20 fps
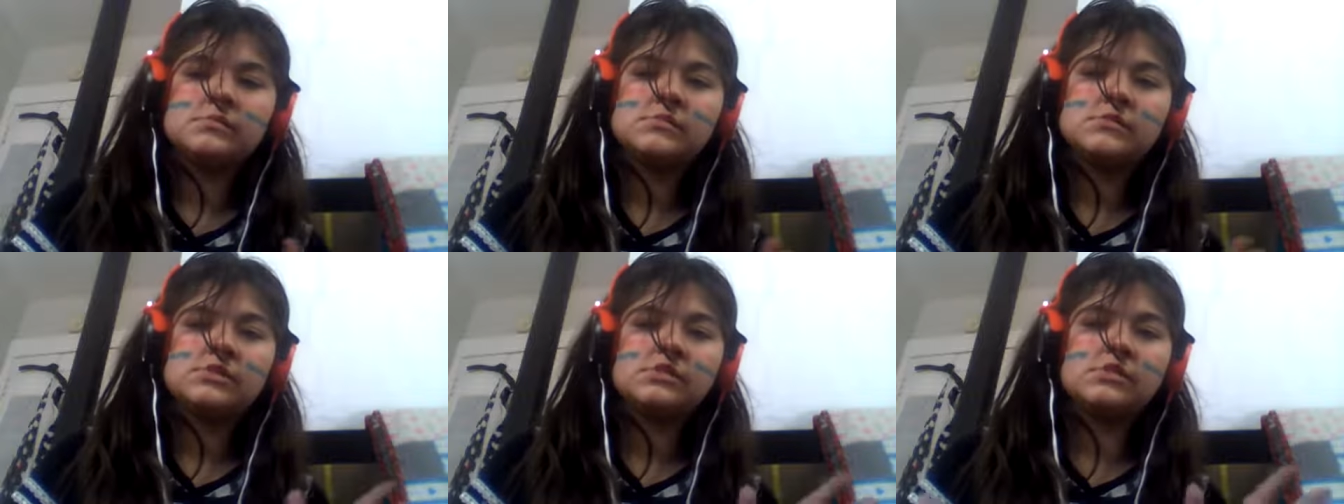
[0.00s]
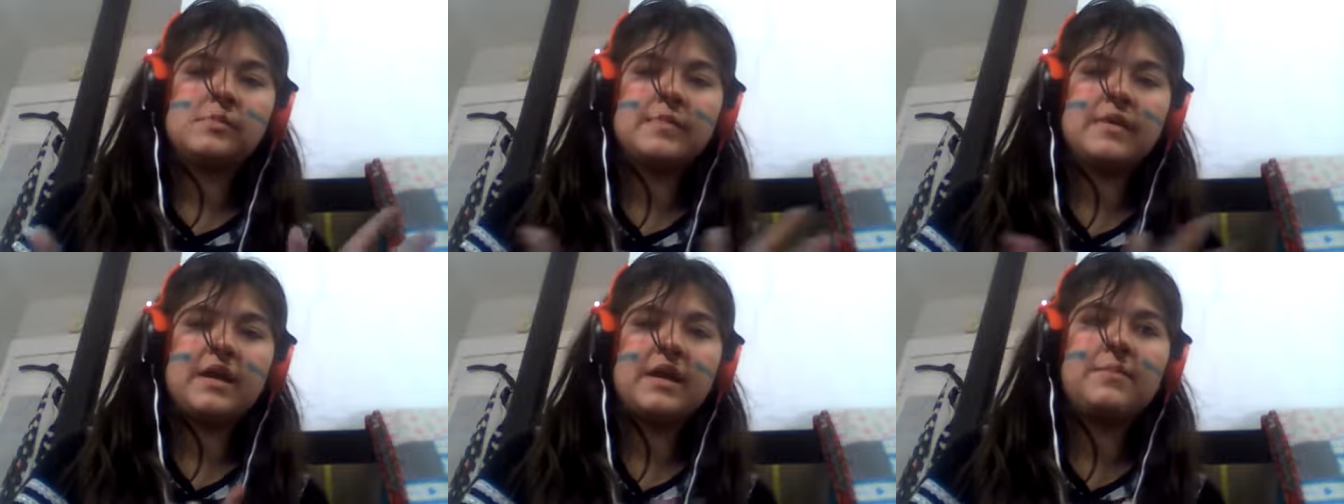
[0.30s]
I'm going
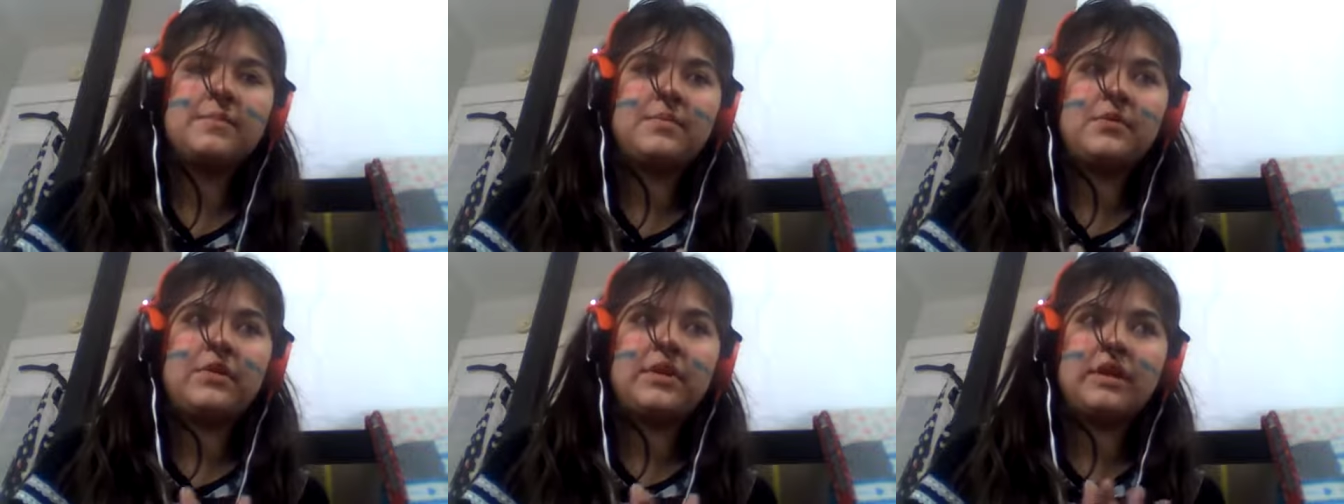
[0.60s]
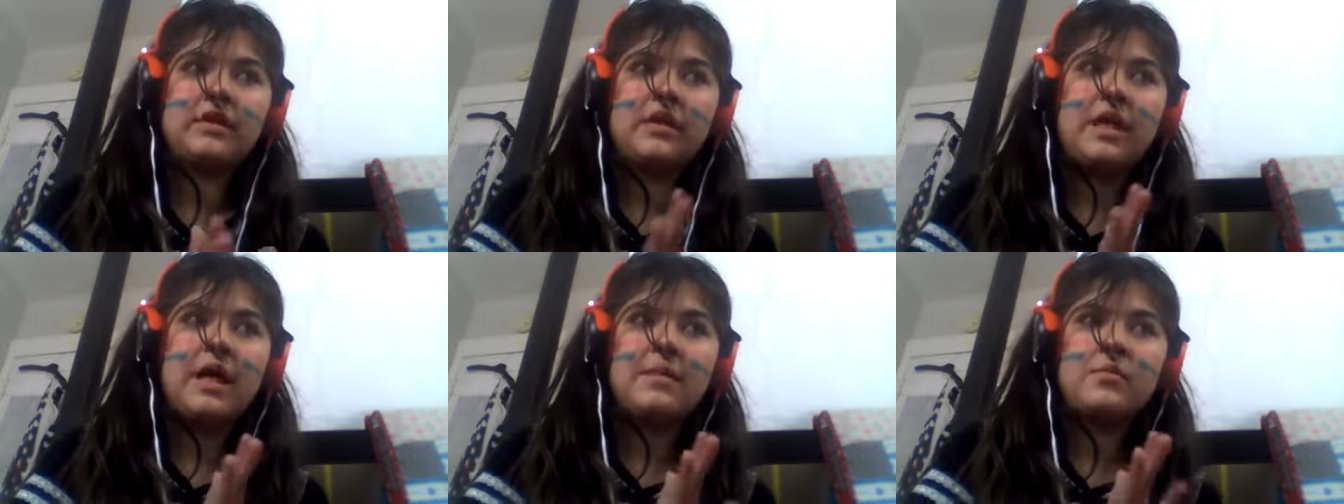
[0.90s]
to be uploading a
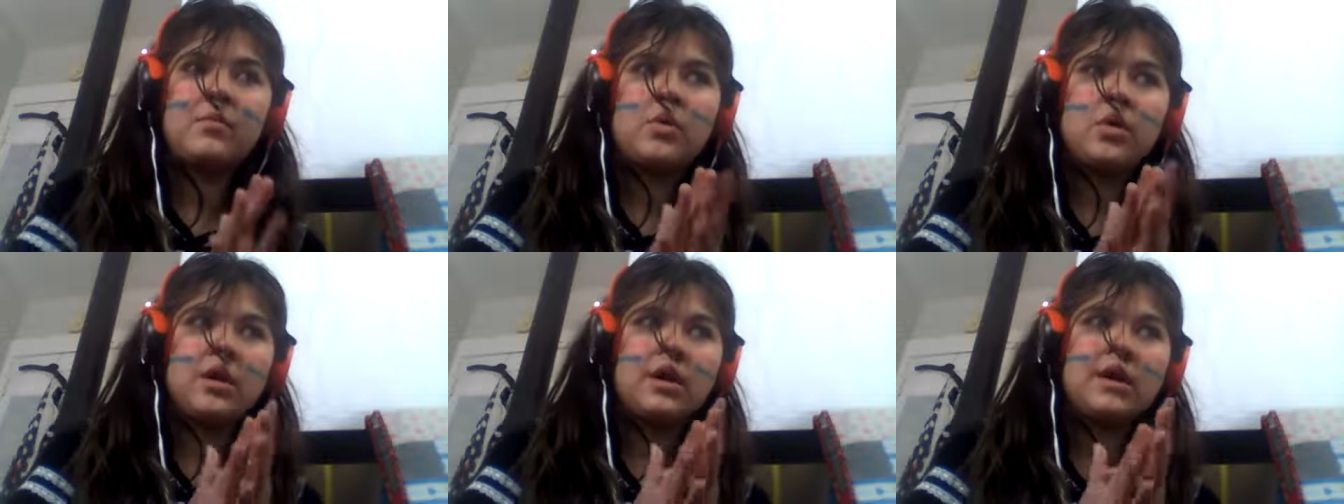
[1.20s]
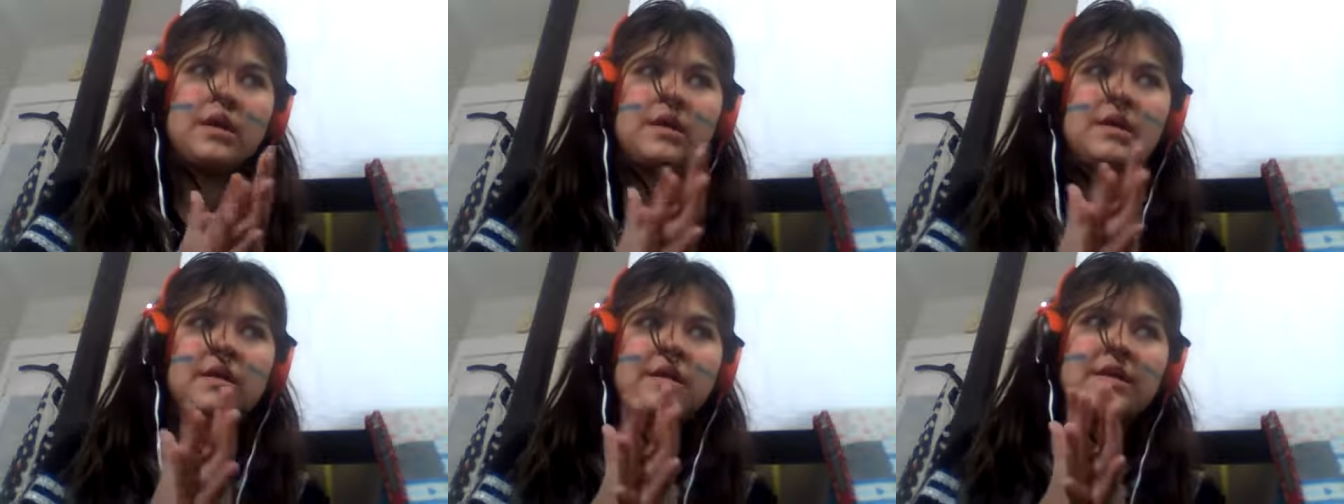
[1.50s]
lot more,
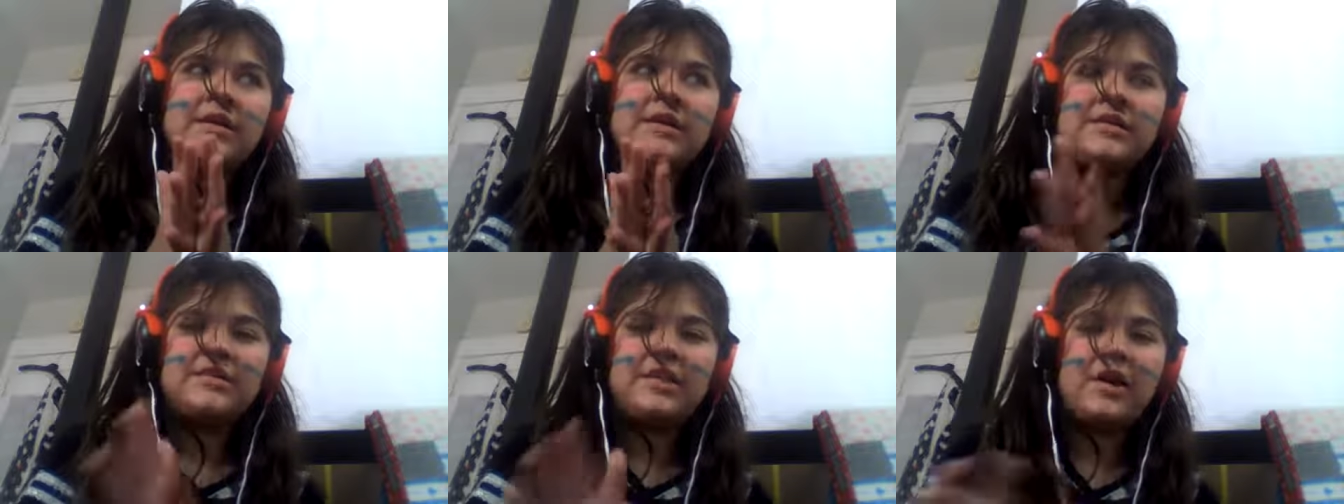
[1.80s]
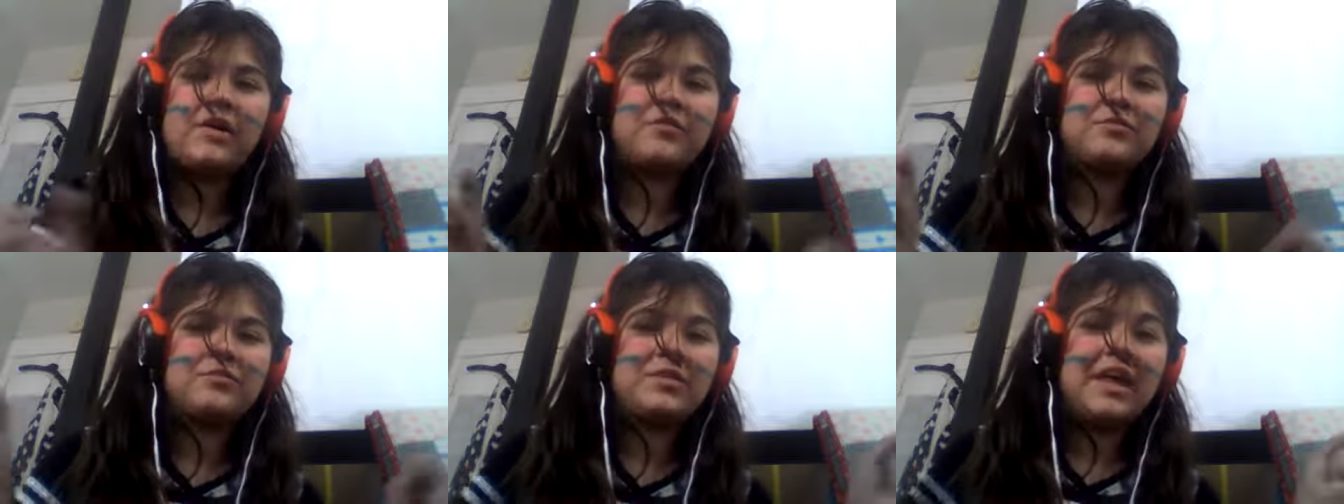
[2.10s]

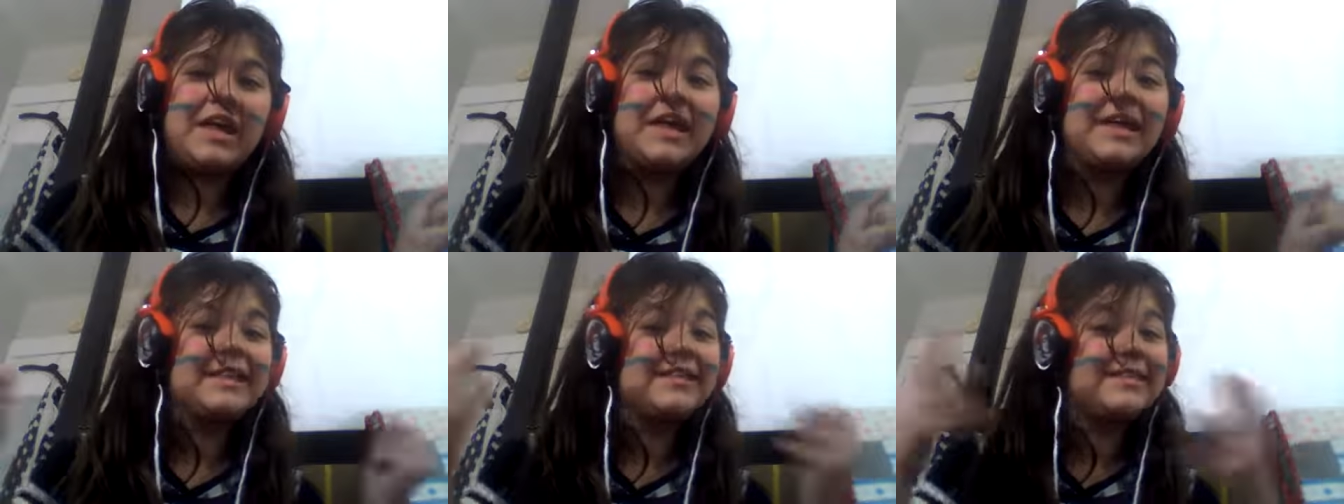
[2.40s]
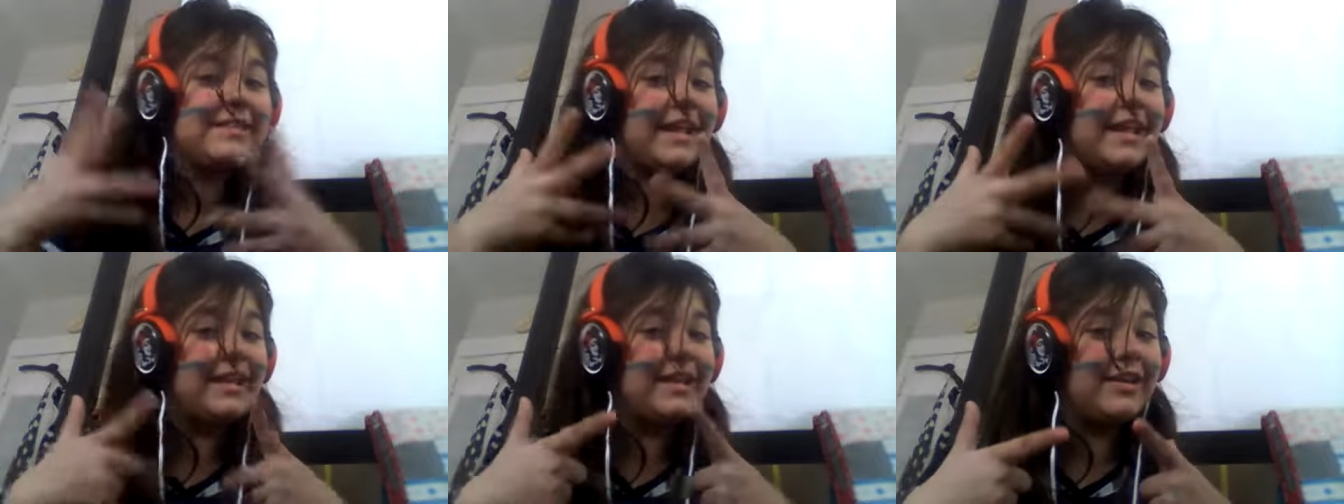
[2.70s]
so
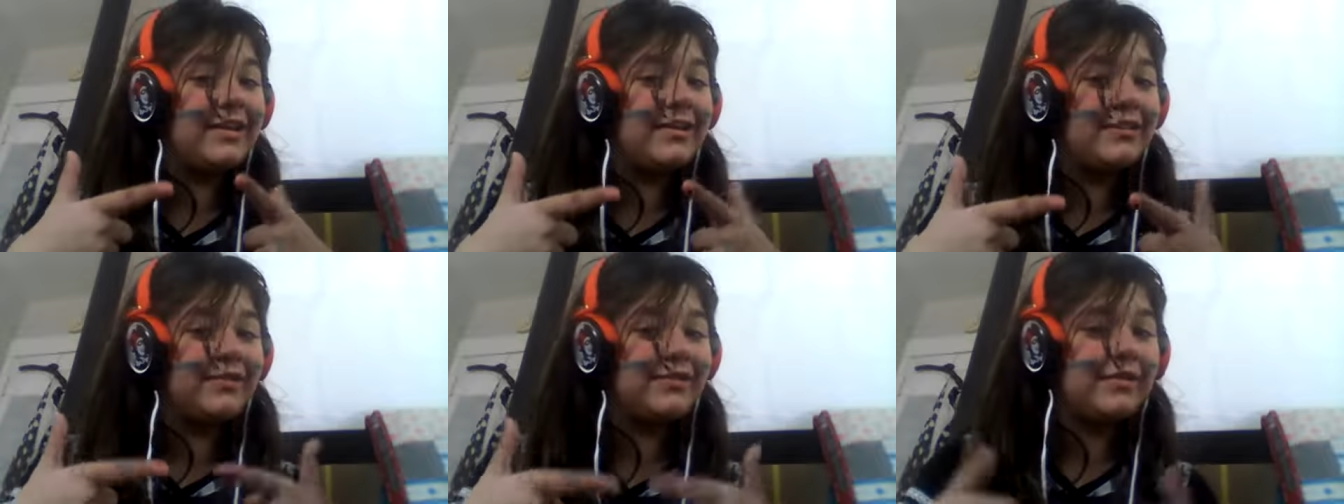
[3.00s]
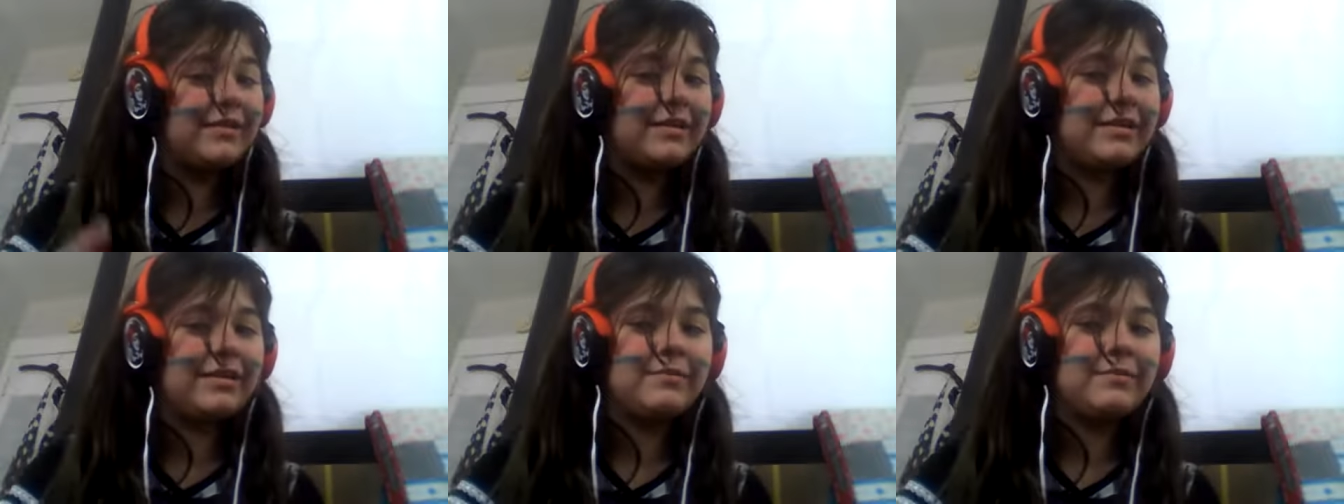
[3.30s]
stay tuned.